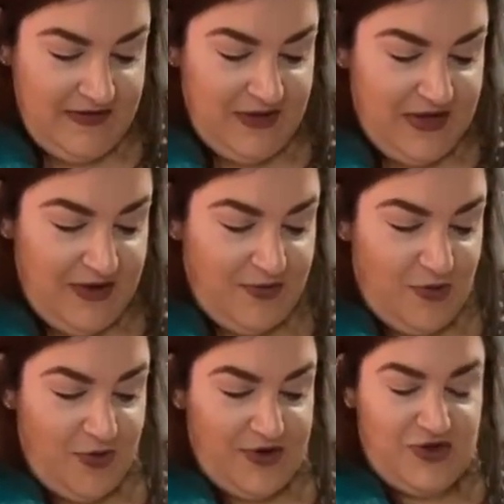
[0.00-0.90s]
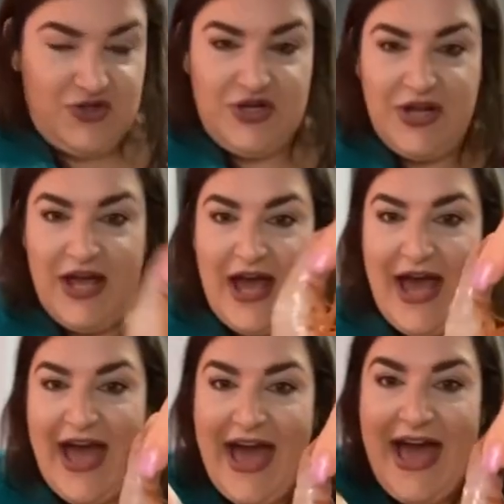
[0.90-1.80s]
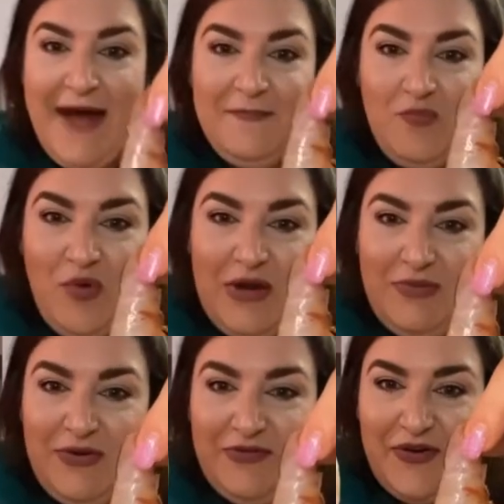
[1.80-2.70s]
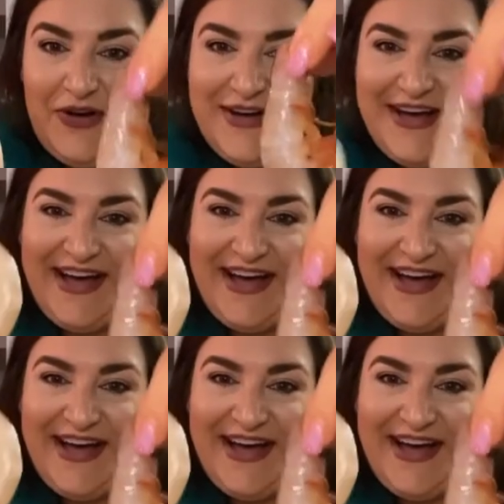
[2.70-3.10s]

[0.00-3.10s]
Look how gorge. What a beautiful.